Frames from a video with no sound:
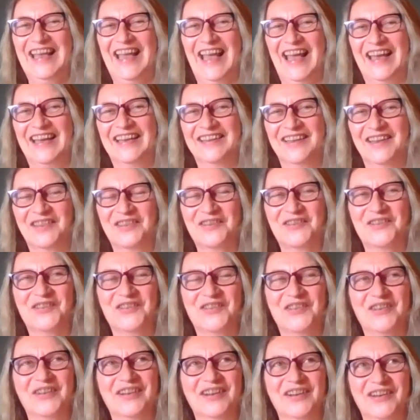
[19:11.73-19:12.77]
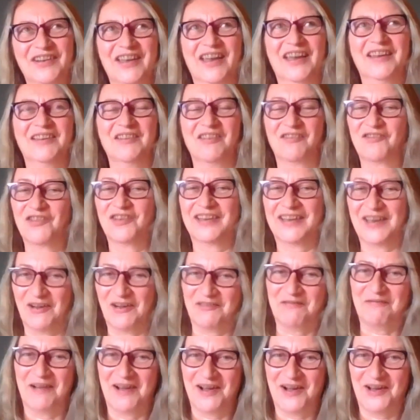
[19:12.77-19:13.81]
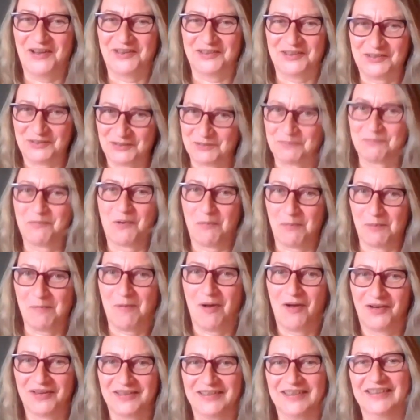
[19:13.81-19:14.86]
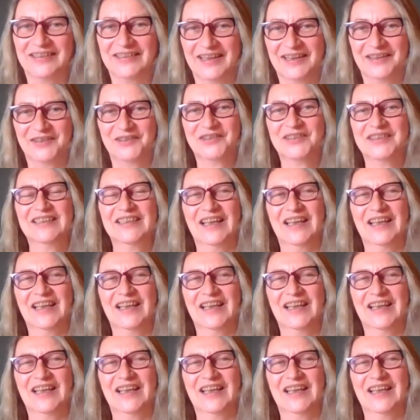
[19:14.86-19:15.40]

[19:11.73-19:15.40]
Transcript: And I thought, okay, I've got to get off my arse and do some proper marketing now.